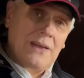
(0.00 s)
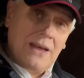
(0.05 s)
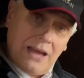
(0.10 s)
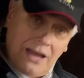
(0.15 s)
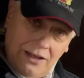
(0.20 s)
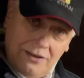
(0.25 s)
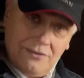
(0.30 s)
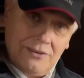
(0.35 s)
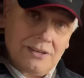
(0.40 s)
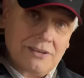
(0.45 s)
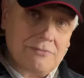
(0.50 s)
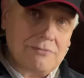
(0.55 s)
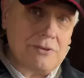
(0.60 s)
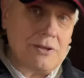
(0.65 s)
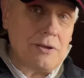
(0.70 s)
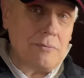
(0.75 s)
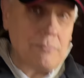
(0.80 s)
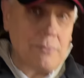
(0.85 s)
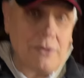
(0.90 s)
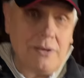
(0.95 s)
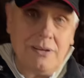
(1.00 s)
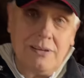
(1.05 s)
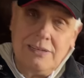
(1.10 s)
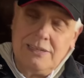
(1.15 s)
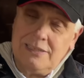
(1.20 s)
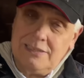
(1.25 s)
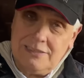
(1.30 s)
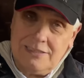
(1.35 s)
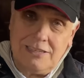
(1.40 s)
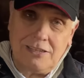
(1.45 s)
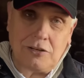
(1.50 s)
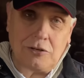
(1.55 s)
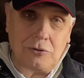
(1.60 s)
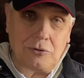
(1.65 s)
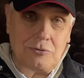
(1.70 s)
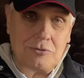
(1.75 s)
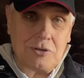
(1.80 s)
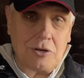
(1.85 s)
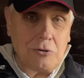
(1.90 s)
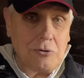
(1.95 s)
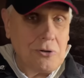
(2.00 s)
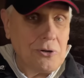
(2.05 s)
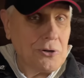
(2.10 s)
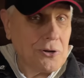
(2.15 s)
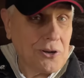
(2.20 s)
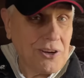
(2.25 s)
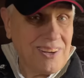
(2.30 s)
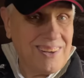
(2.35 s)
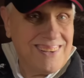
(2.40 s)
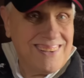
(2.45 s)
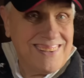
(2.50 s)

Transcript: and if need be they can also cook.